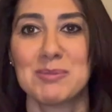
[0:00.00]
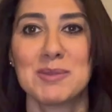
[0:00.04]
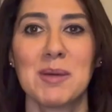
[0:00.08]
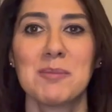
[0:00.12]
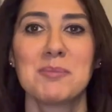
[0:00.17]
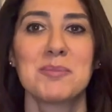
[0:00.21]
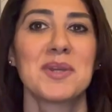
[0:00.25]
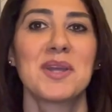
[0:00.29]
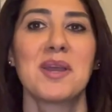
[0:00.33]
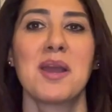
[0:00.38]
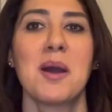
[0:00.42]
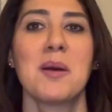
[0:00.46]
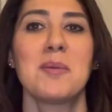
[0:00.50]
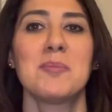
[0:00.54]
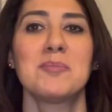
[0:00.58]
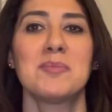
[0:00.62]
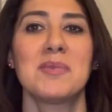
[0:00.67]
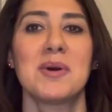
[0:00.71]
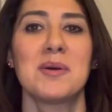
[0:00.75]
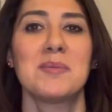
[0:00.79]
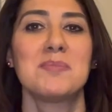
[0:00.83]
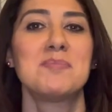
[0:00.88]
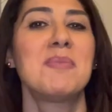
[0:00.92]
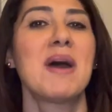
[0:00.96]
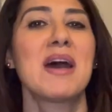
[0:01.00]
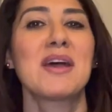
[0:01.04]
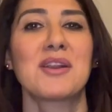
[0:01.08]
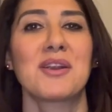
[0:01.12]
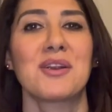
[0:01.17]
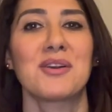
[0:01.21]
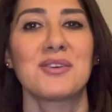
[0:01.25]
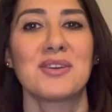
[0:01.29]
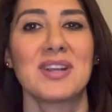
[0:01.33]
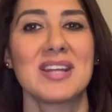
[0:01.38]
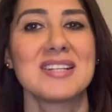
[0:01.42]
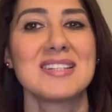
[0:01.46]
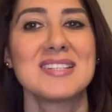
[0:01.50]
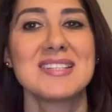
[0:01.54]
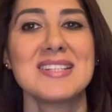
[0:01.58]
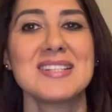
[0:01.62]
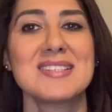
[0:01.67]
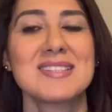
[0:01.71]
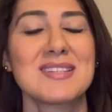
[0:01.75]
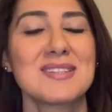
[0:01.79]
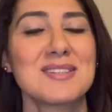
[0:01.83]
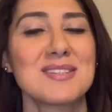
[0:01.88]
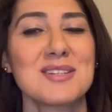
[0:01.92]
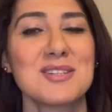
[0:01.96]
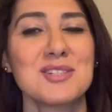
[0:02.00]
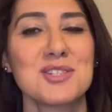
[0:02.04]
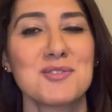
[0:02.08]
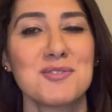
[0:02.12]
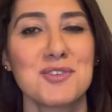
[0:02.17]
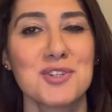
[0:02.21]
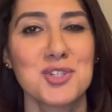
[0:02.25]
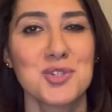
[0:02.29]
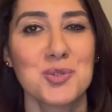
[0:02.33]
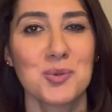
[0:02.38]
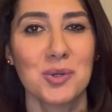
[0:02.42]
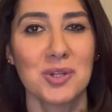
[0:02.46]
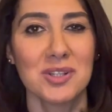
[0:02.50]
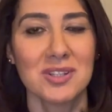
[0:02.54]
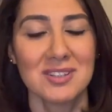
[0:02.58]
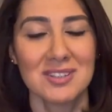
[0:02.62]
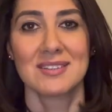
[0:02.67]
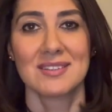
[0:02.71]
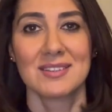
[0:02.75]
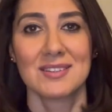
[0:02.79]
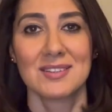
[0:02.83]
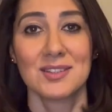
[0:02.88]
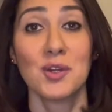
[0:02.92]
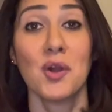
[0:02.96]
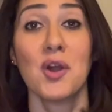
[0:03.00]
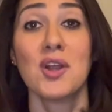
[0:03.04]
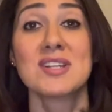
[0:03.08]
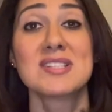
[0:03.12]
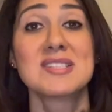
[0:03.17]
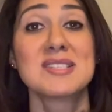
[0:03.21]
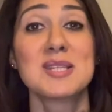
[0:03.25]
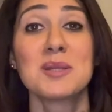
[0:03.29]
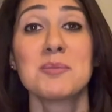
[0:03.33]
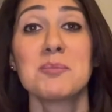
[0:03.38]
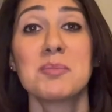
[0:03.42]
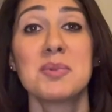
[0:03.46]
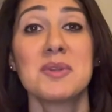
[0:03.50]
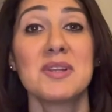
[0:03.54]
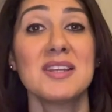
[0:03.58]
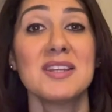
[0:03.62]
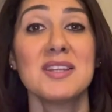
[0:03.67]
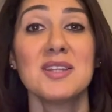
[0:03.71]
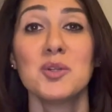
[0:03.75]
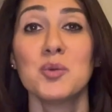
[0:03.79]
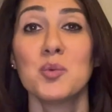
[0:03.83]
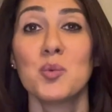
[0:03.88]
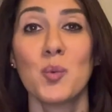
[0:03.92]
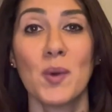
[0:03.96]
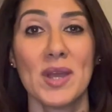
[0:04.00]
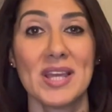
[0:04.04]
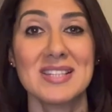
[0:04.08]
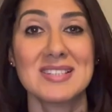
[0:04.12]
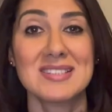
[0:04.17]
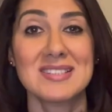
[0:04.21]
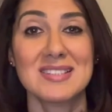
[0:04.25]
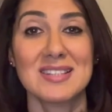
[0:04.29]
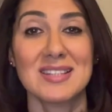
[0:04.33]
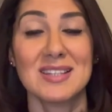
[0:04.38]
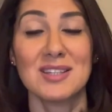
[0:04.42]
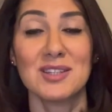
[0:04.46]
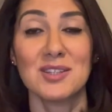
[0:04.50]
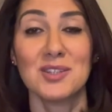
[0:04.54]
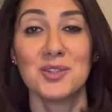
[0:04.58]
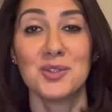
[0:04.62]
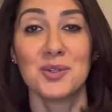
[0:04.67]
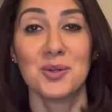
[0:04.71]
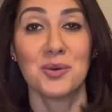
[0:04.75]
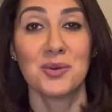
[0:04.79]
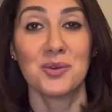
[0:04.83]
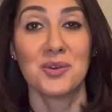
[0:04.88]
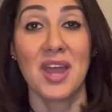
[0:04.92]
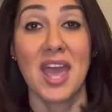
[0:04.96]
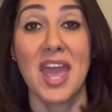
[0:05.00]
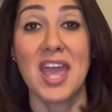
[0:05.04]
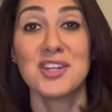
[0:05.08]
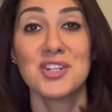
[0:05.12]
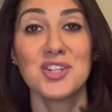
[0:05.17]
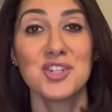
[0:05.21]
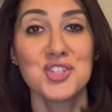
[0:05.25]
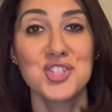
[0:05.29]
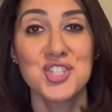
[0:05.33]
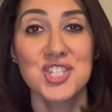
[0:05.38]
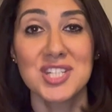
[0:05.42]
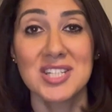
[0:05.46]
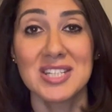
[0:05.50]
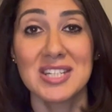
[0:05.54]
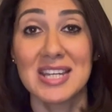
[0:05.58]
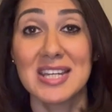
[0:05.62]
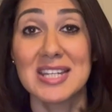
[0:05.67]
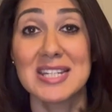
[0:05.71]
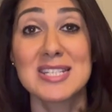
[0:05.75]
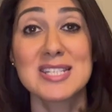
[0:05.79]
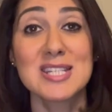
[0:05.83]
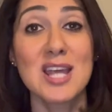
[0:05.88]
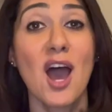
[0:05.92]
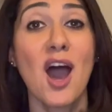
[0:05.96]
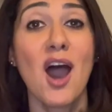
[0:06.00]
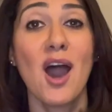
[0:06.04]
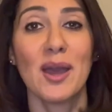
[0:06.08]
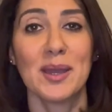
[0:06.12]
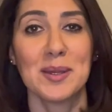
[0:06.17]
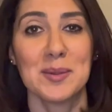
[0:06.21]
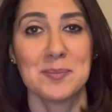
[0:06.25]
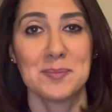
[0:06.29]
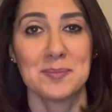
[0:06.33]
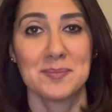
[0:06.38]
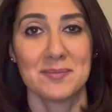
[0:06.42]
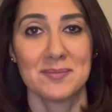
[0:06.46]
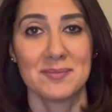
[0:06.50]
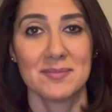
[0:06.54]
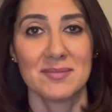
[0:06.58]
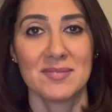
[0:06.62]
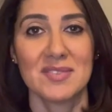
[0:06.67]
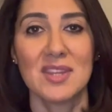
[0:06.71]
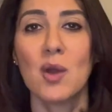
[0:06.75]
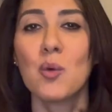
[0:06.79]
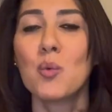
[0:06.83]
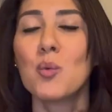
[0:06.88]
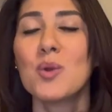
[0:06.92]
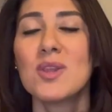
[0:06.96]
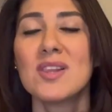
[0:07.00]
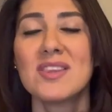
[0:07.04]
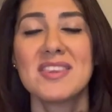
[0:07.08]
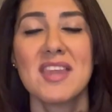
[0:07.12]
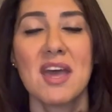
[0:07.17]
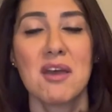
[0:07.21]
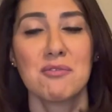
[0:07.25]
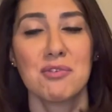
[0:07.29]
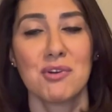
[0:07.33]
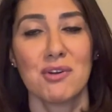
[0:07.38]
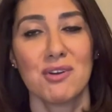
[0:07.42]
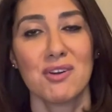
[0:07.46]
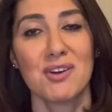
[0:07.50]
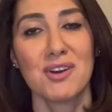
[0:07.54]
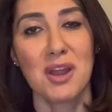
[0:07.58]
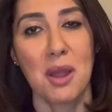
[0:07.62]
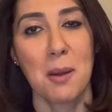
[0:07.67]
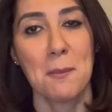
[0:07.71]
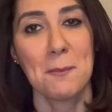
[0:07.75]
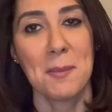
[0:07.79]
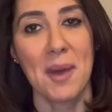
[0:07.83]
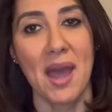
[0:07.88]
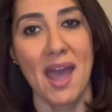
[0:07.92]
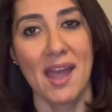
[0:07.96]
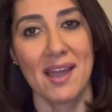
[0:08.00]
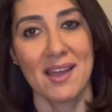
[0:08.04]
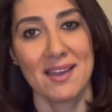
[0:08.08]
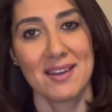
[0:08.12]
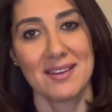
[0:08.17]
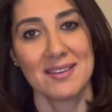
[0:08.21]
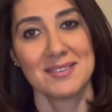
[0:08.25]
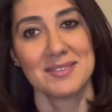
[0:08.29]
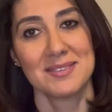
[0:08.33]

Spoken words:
them become better and decent individual. You are simply wasting your energy and time that will never come back.